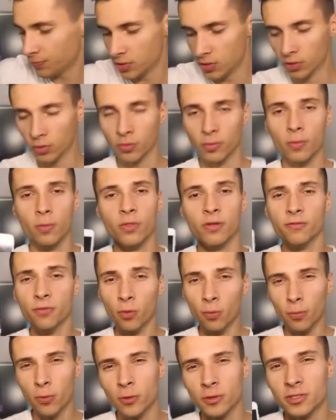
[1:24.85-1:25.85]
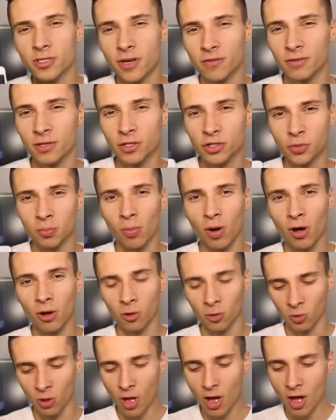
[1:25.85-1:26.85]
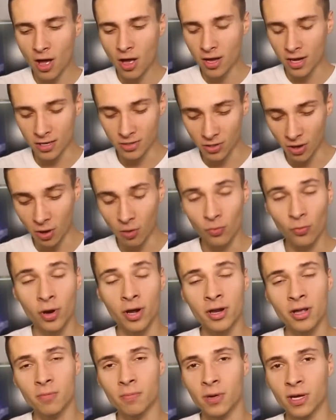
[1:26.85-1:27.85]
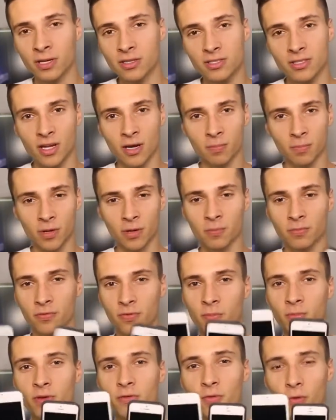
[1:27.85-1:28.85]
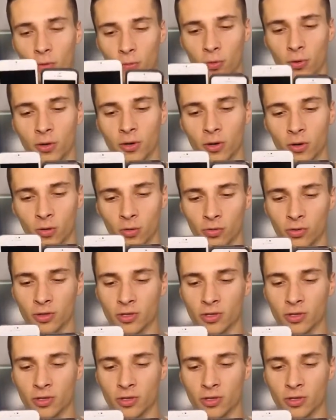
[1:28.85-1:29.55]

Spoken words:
You know, the 4.7 inch model is already a big step up from the 4.0.